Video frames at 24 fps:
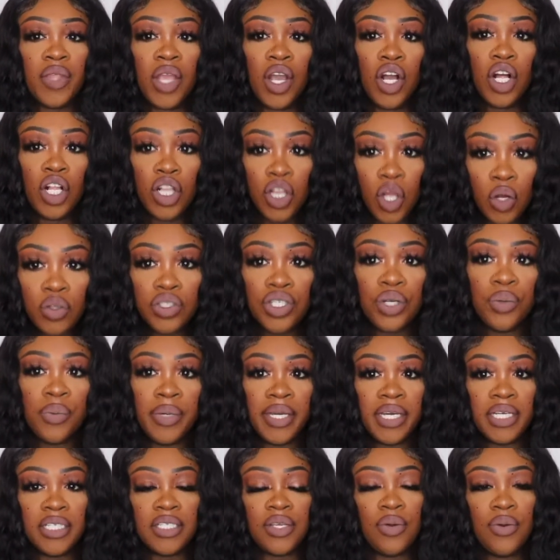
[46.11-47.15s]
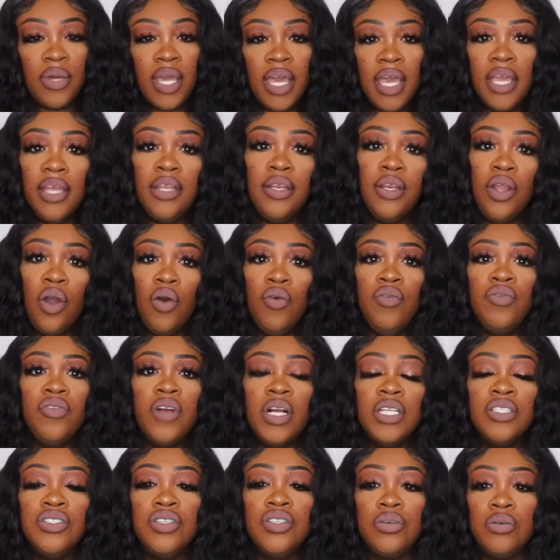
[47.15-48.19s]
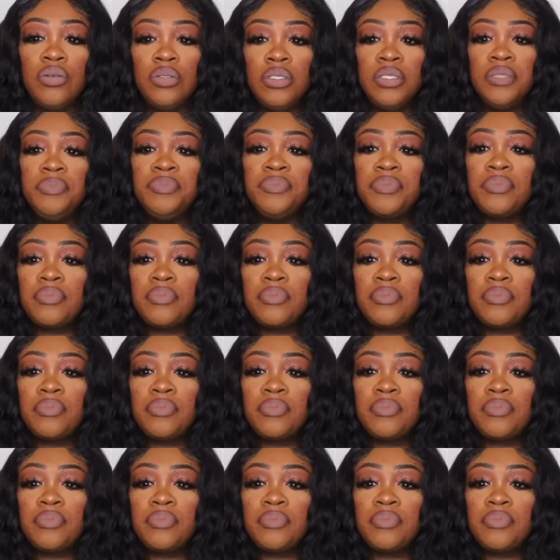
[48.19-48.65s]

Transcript: closure wigs, okay, no frontals.